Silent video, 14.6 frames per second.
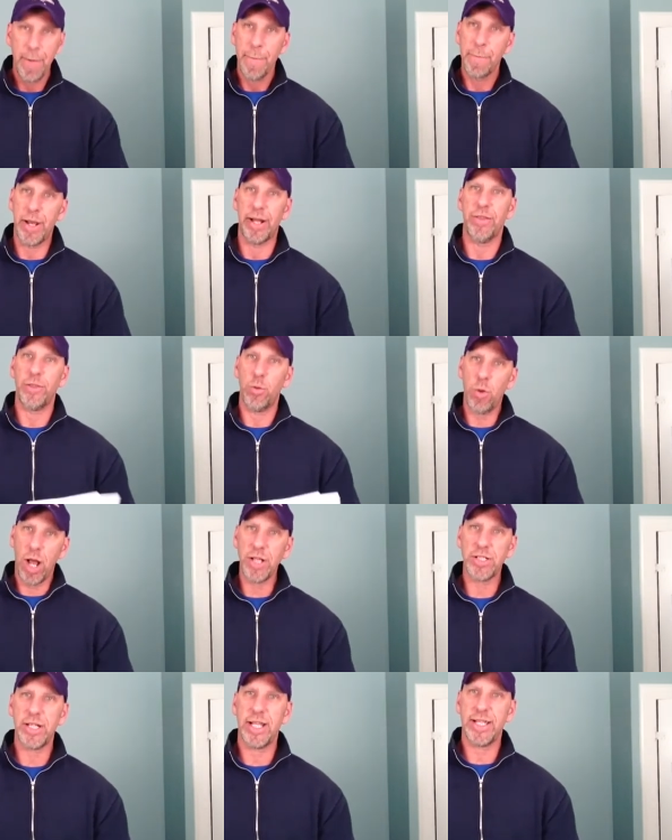But the
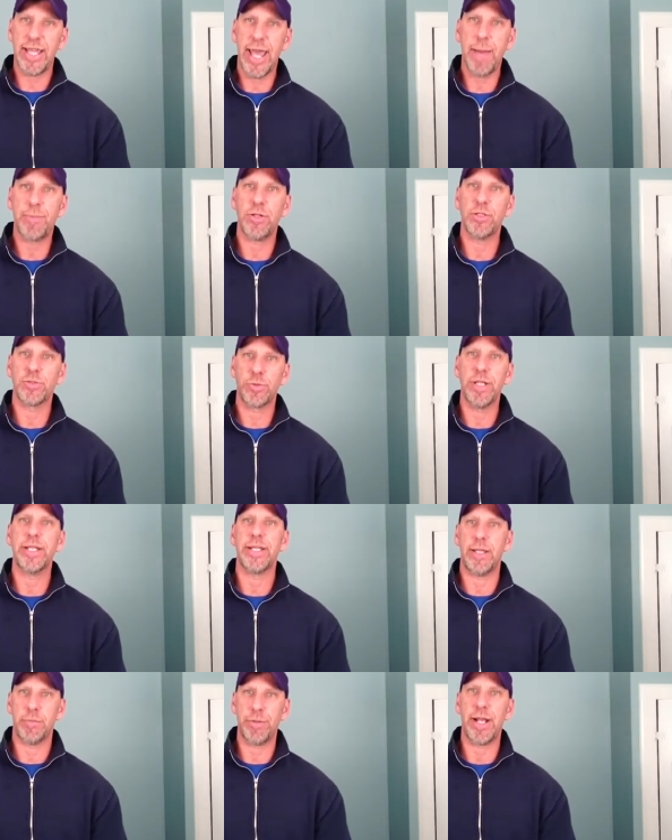Washington Capitals
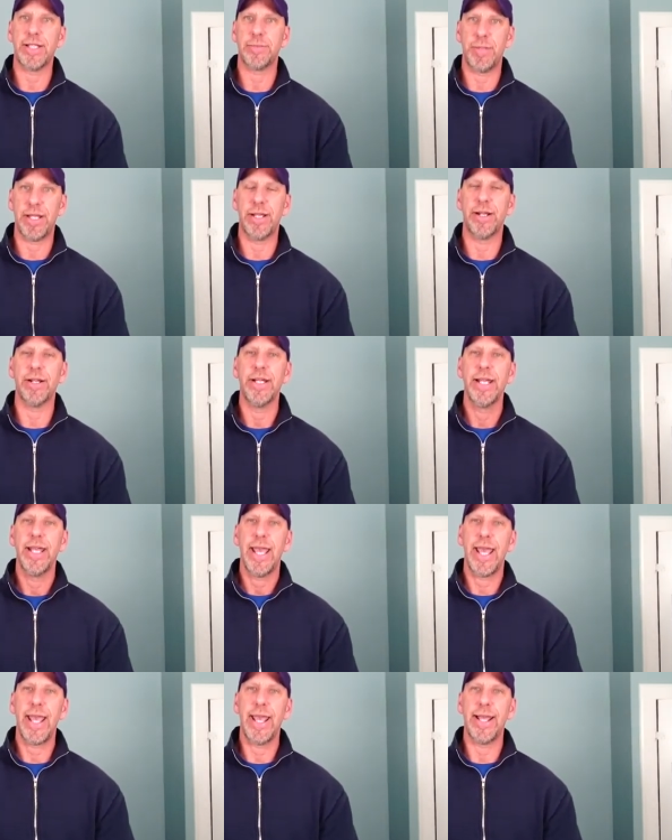really impressed me here.
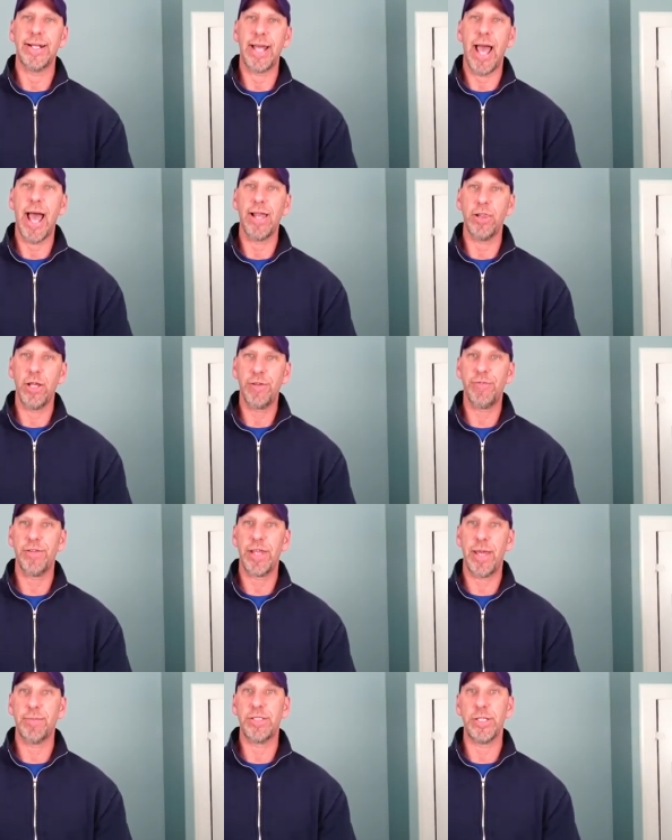And I look for
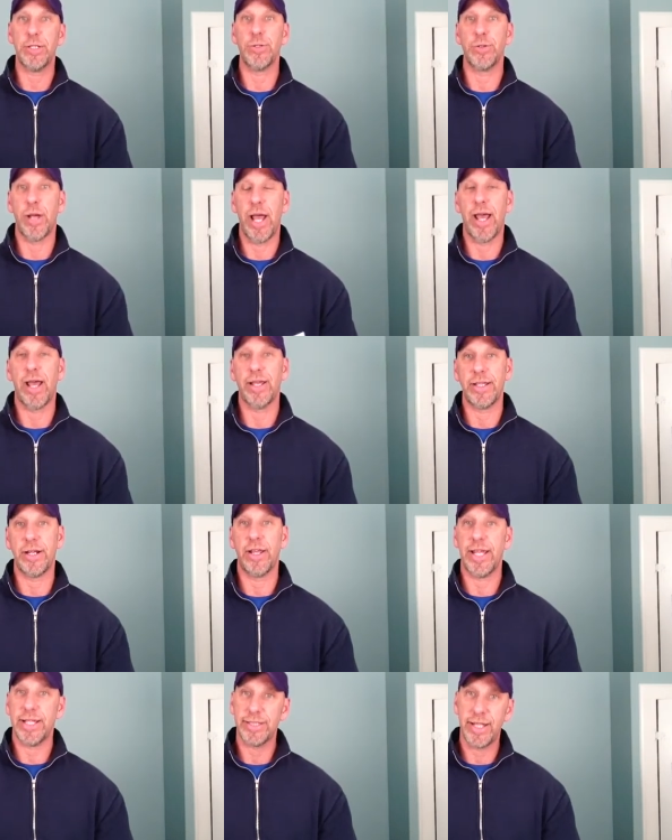them to,
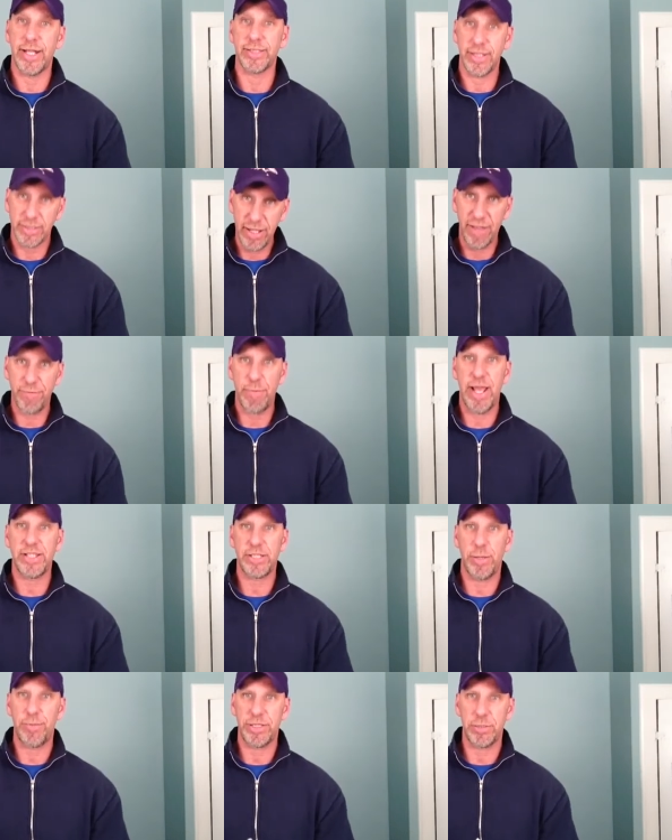like I said, it's a tough
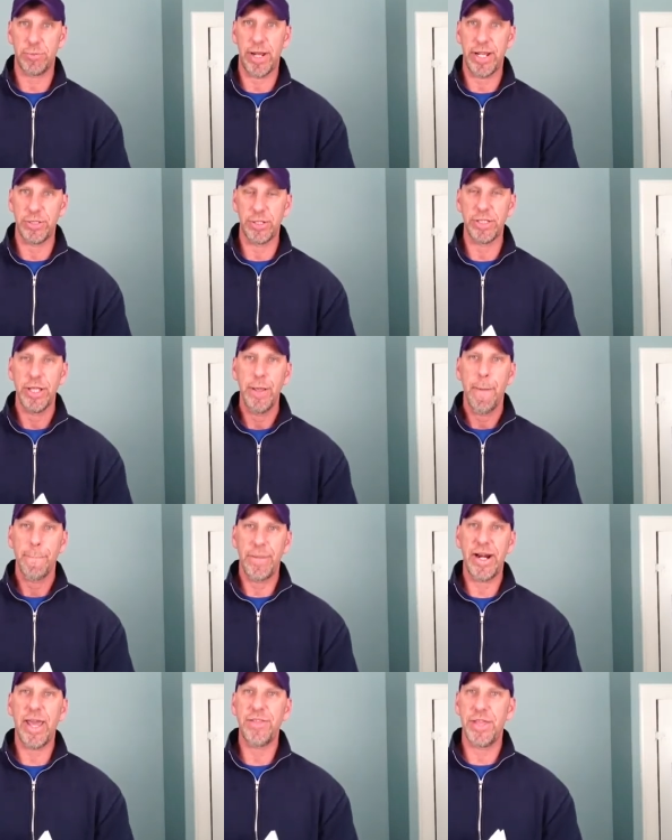matchup with the Rangers,
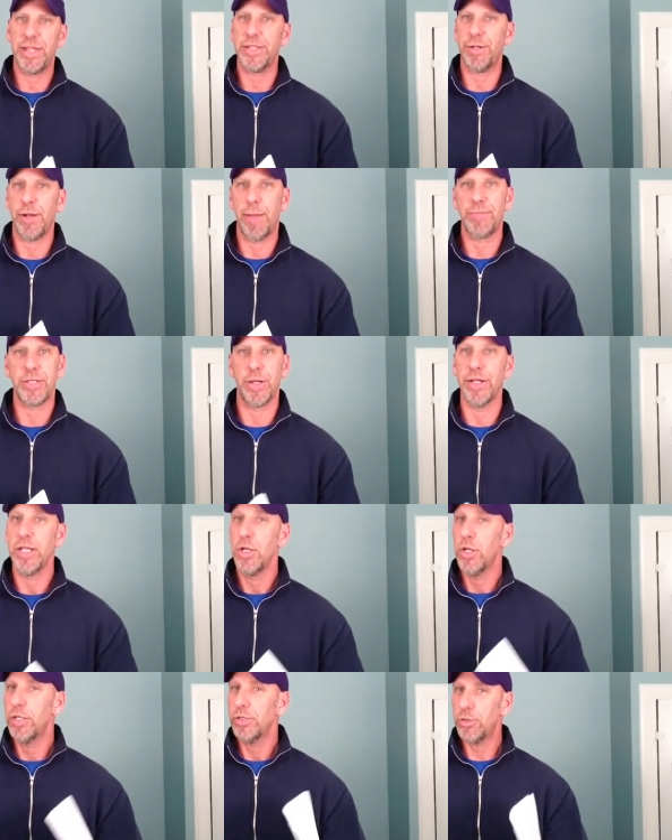but I think they're up to it.
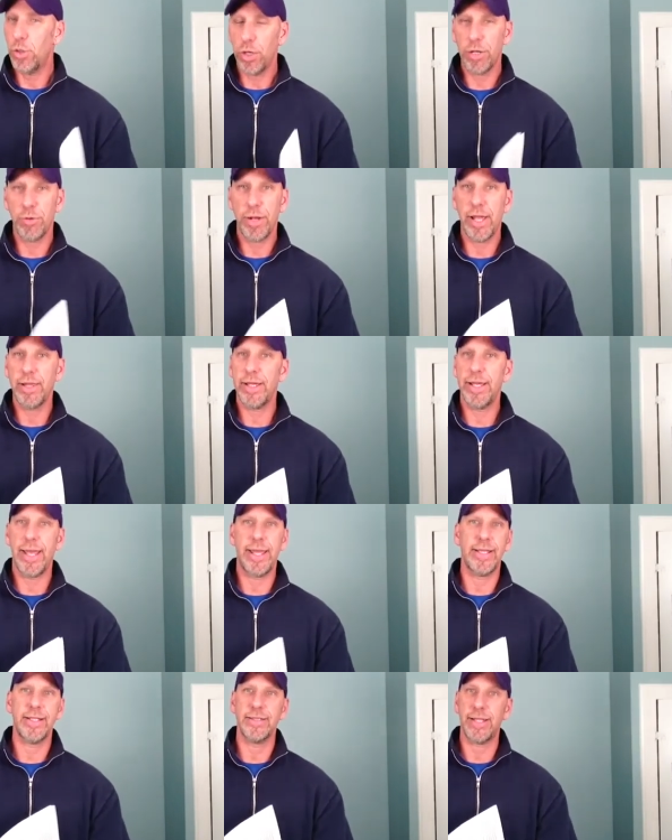Tortorella
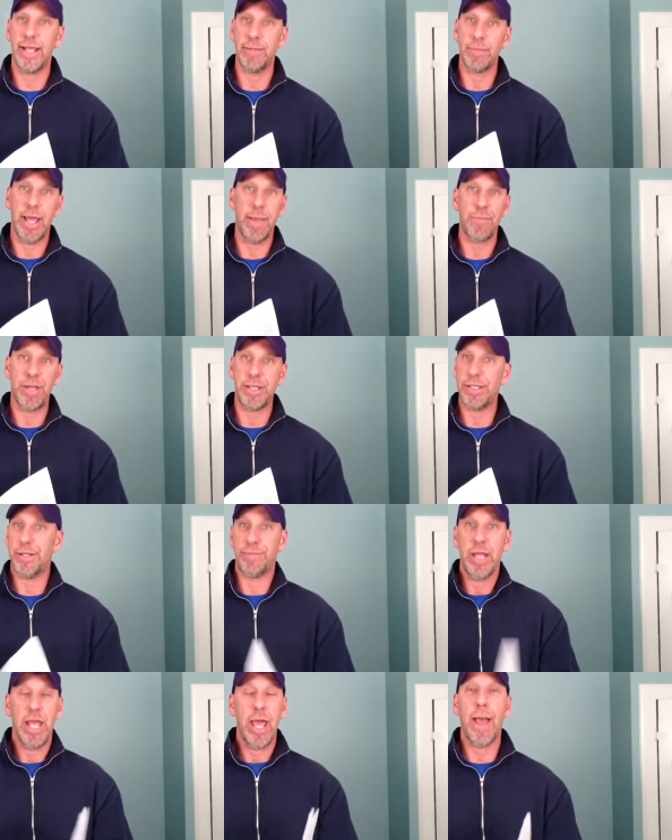is, in my
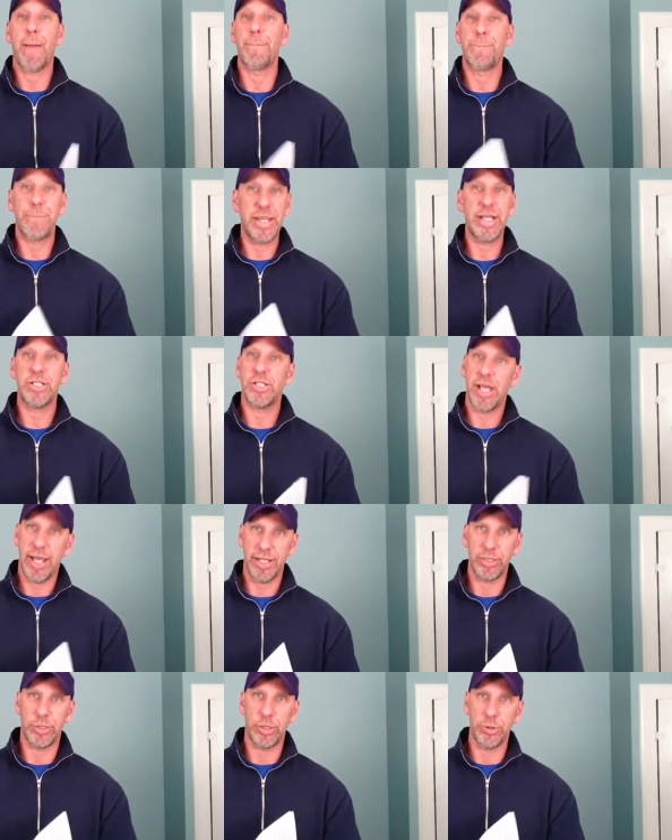opinion, a big,
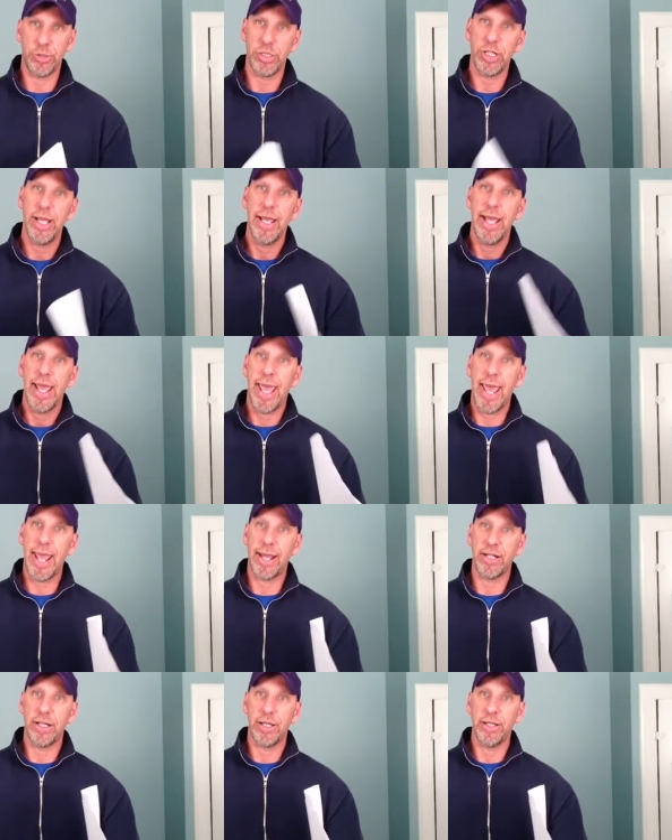giant douche.
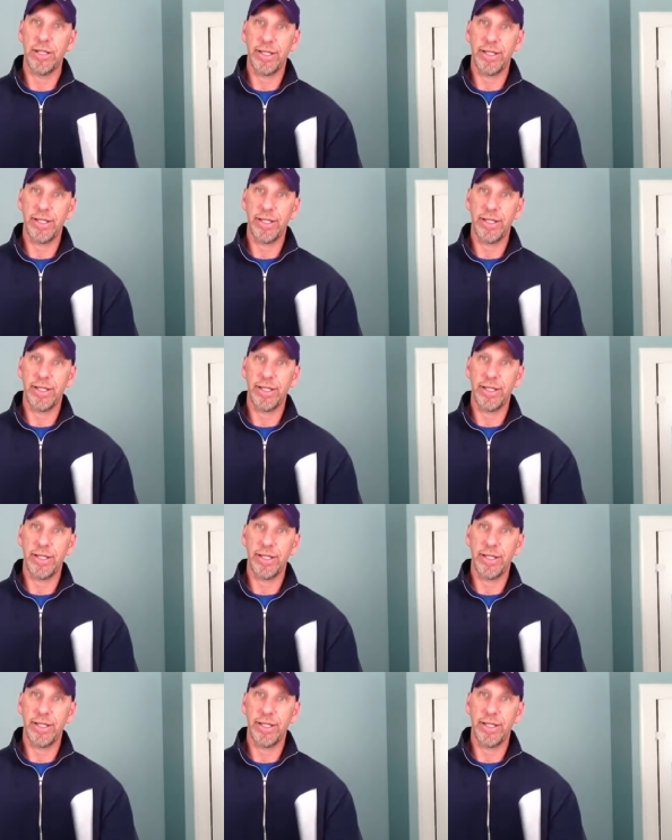And